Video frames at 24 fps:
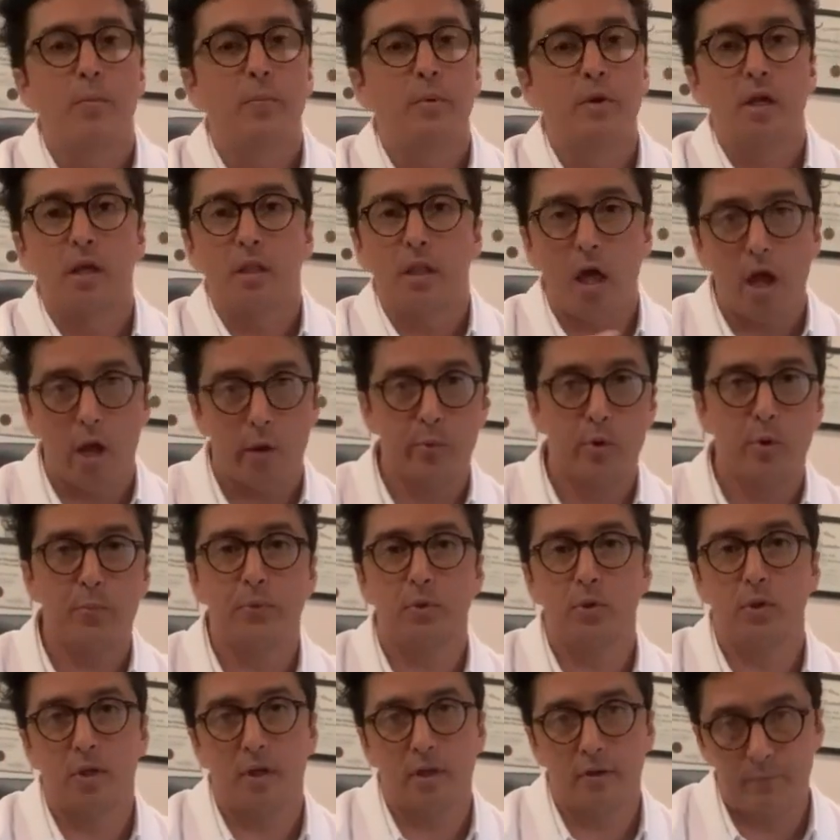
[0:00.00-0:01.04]
But a lot of
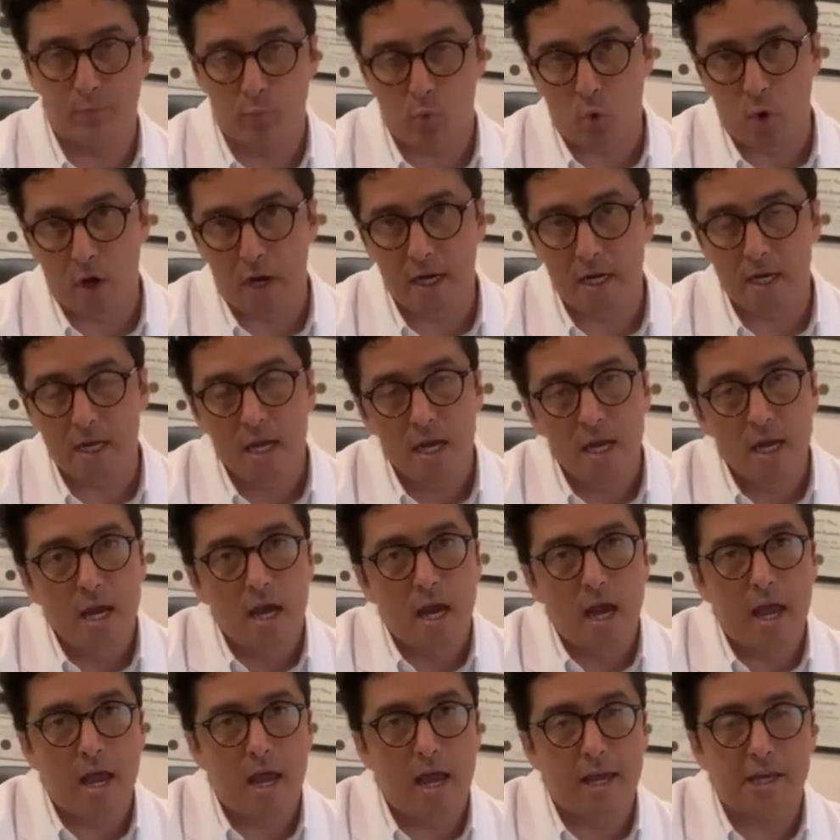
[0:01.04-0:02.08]
people love bread,
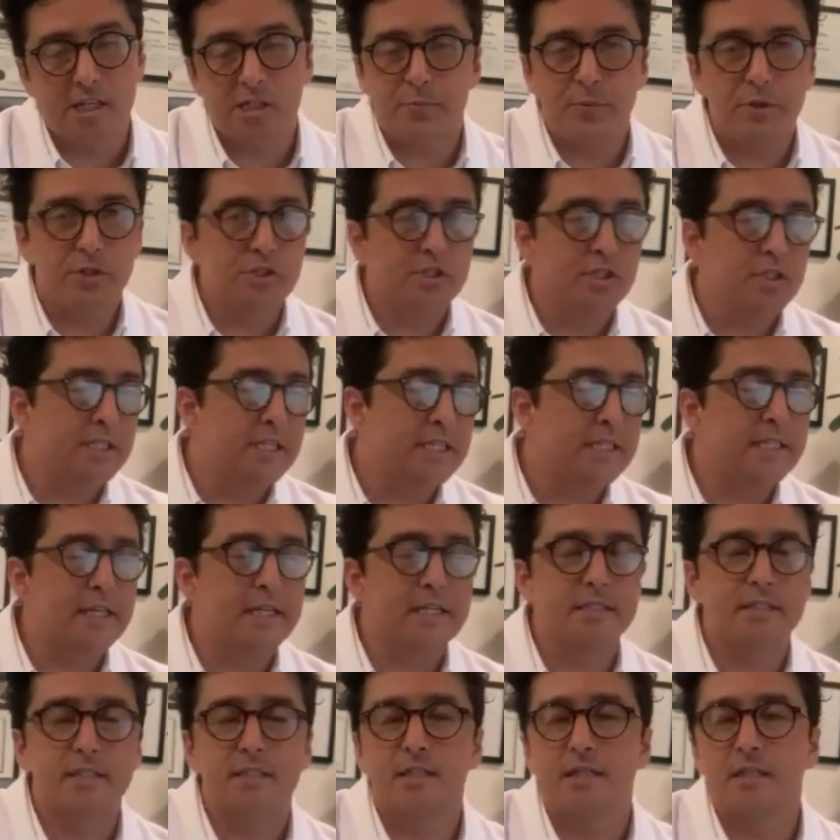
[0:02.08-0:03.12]
especially
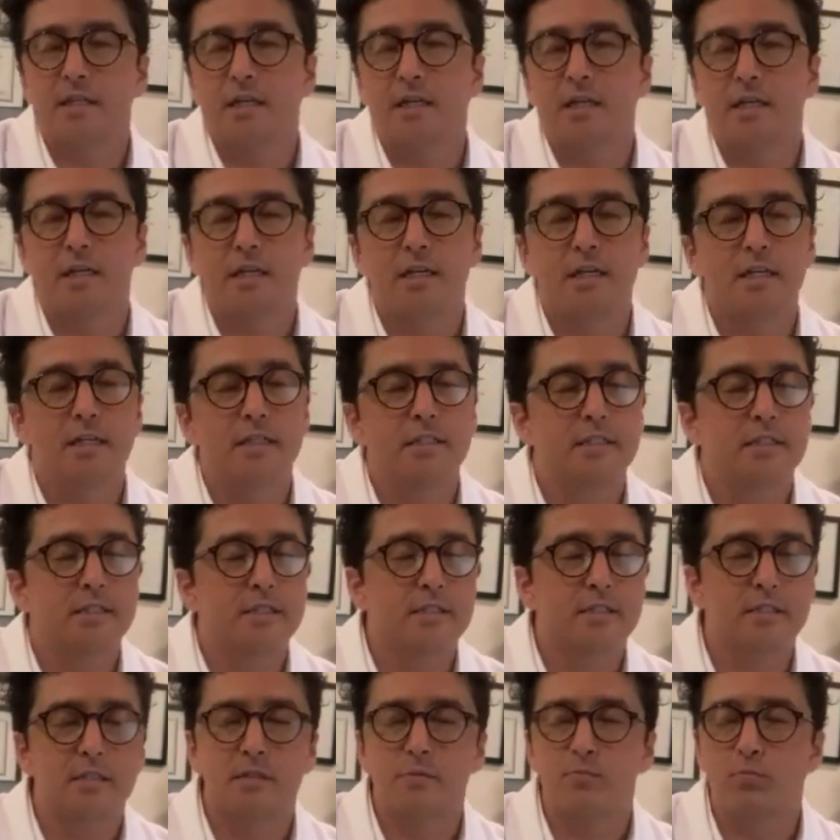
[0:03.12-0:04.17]
that
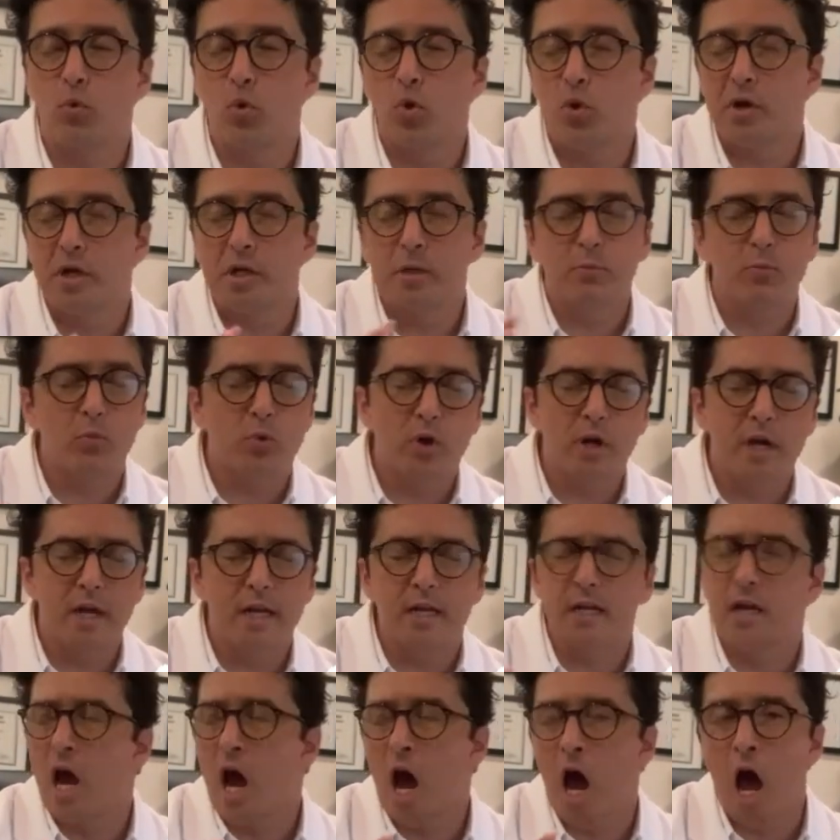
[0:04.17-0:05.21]
morning
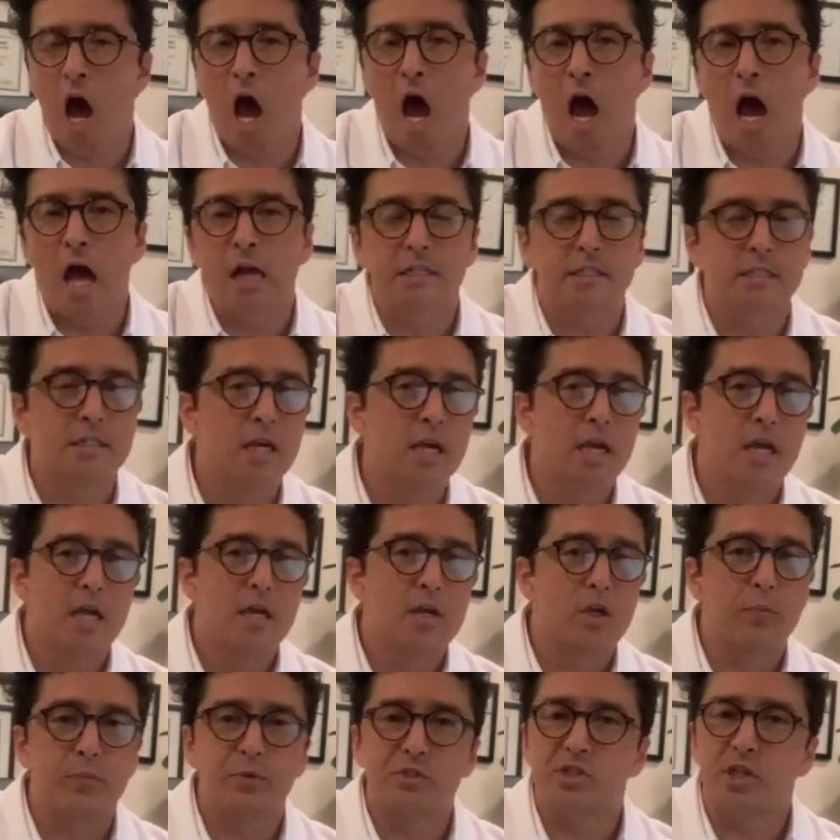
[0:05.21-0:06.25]
bread, hot,
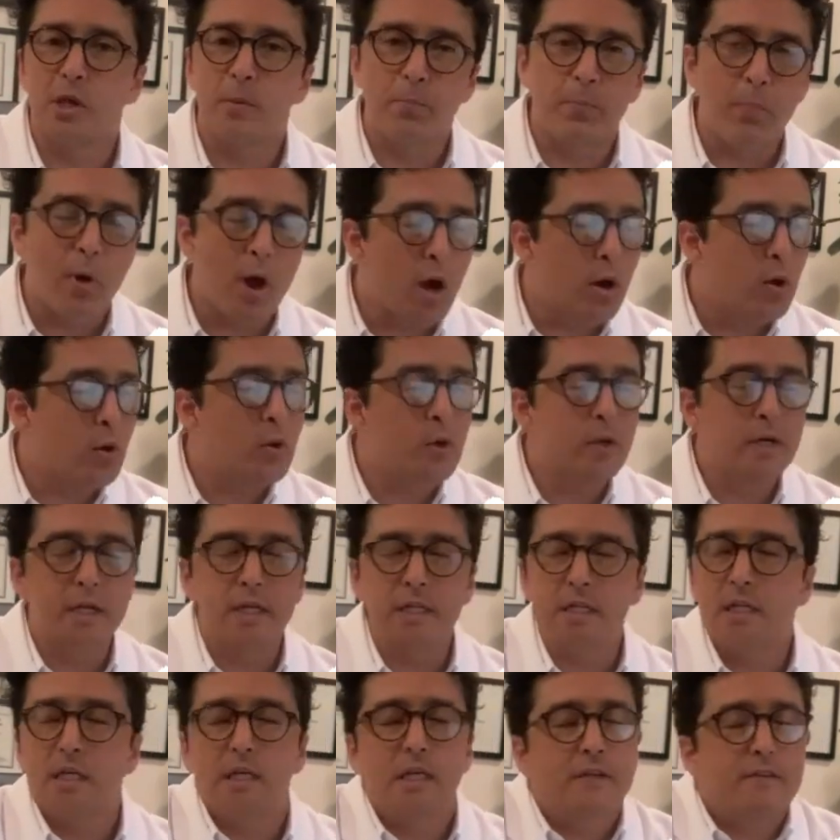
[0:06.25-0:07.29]
put some butter on
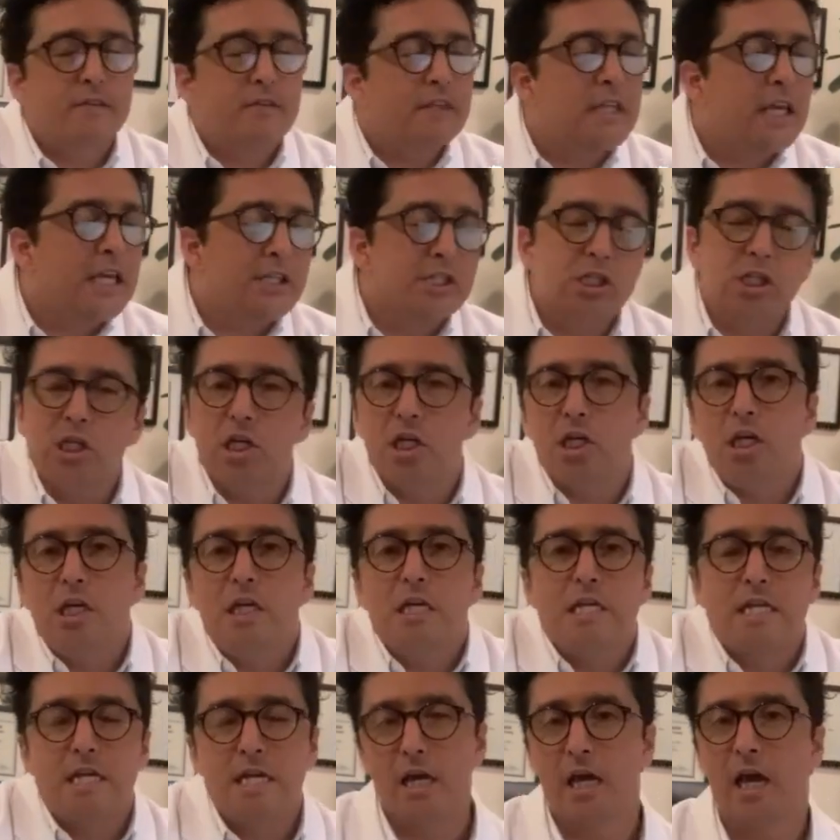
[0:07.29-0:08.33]
it. It tastes
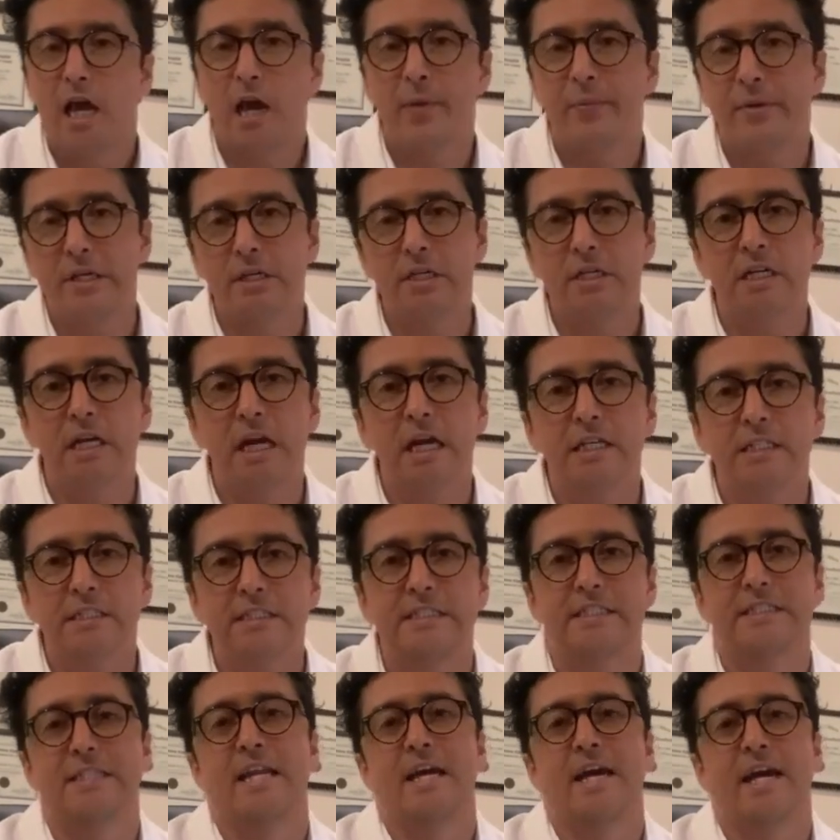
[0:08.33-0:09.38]
good. I mean, you
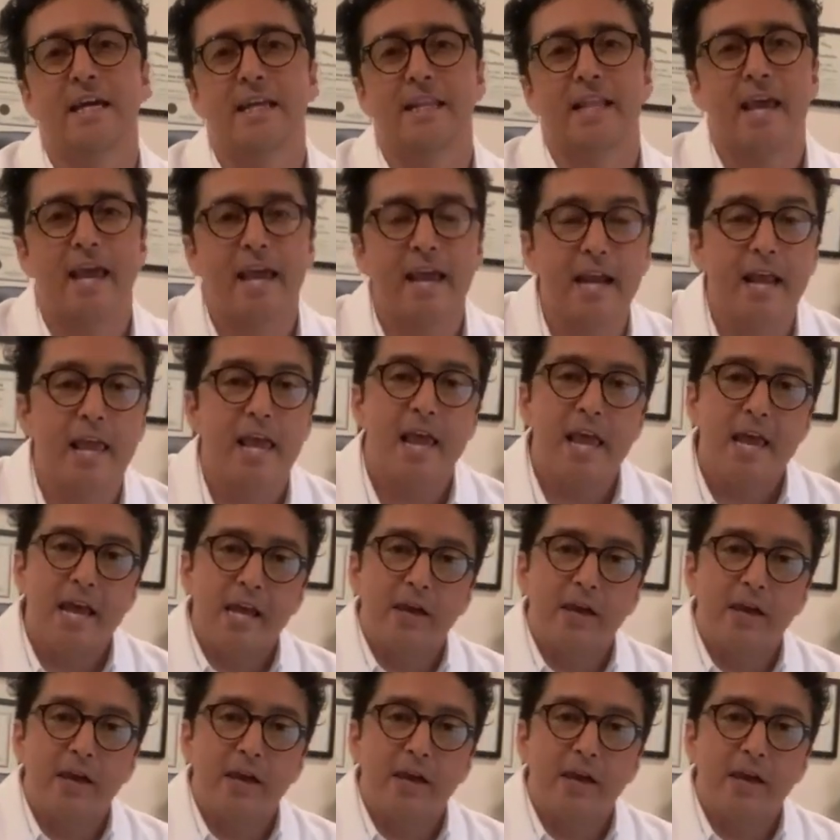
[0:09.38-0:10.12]
can't deny that.